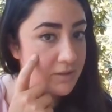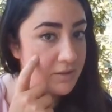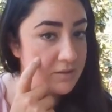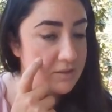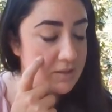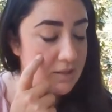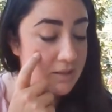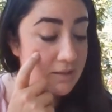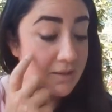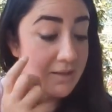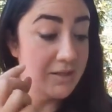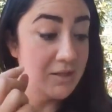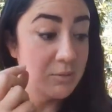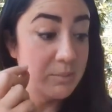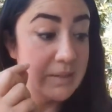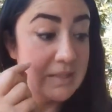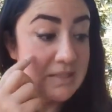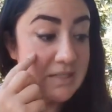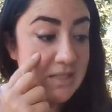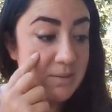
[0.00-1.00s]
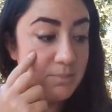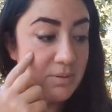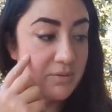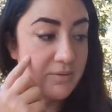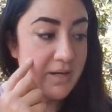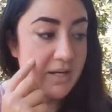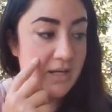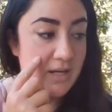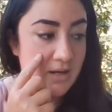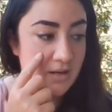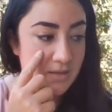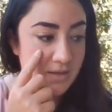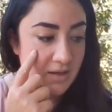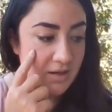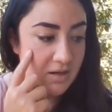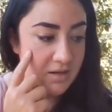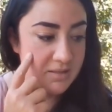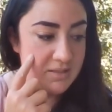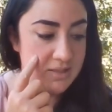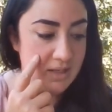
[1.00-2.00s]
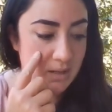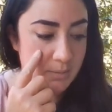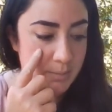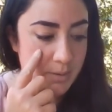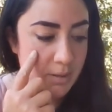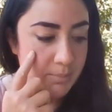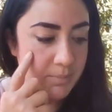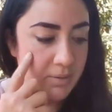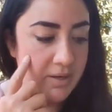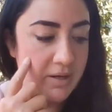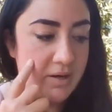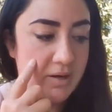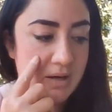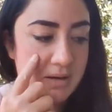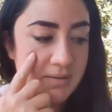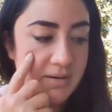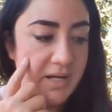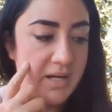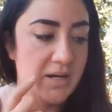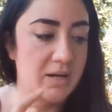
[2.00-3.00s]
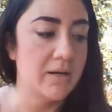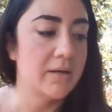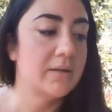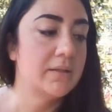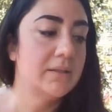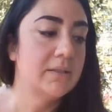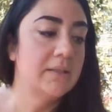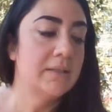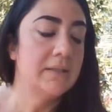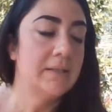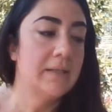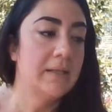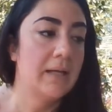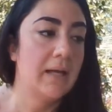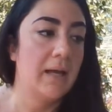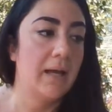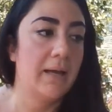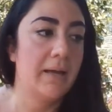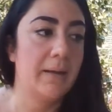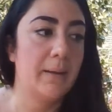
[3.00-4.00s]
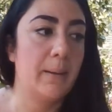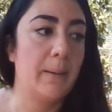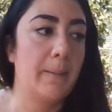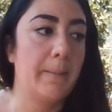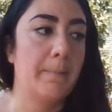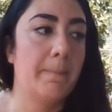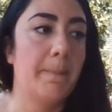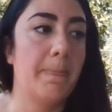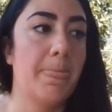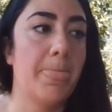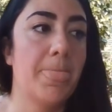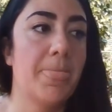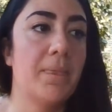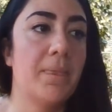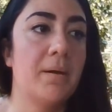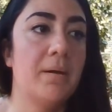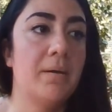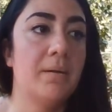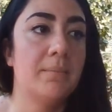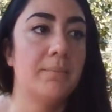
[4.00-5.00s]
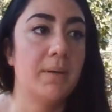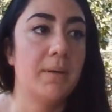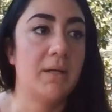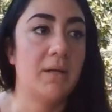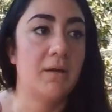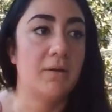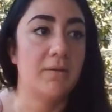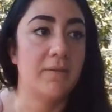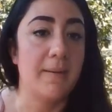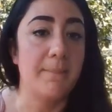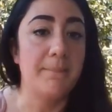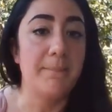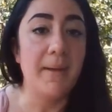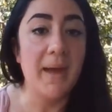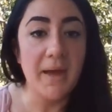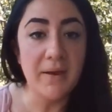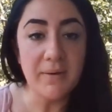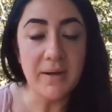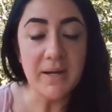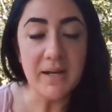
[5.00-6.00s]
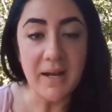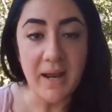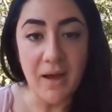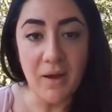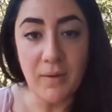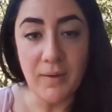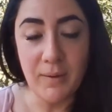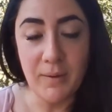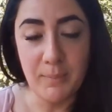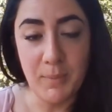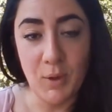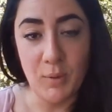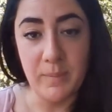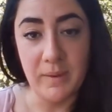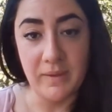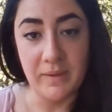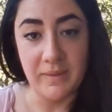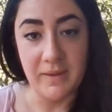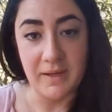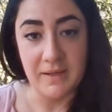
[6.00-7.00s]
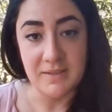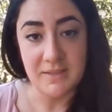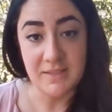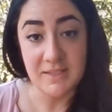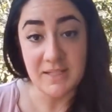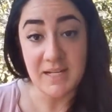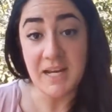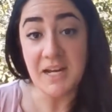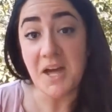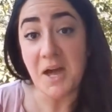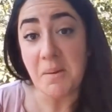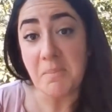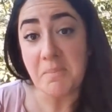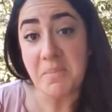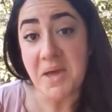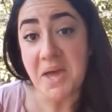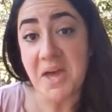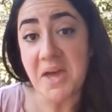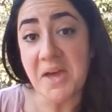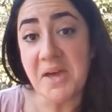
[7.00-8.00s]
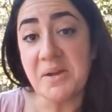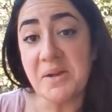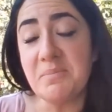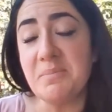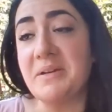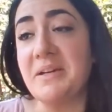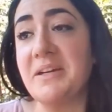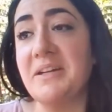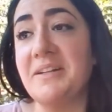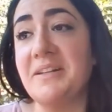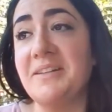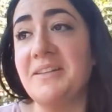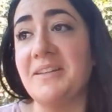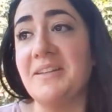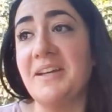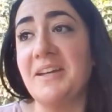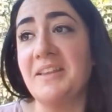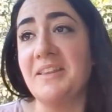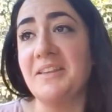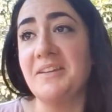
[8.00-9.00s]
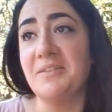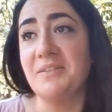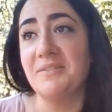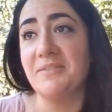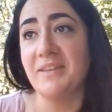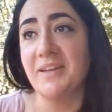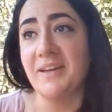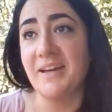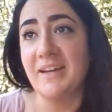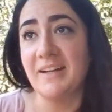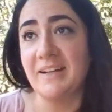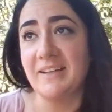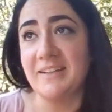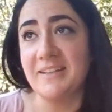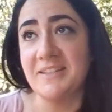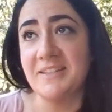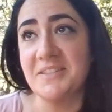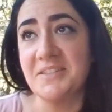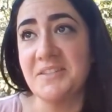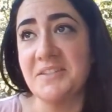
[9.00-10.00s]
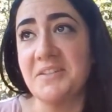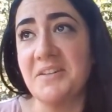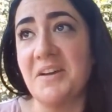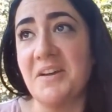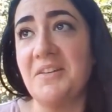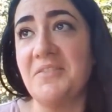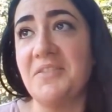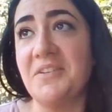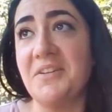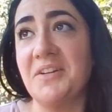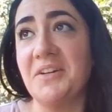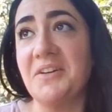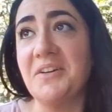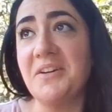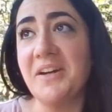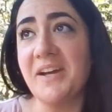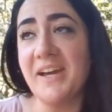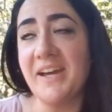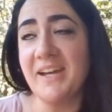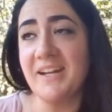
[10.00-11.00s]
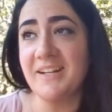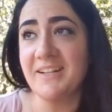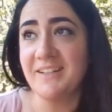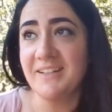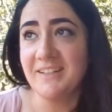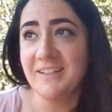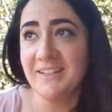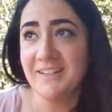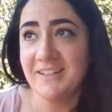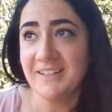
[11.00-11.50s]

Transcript: a little bit deeper right here that cause like a purple area right here. Um, Mine aren't that bad right now. I am hoping they stay not bad, but the likelihood of that is not very great.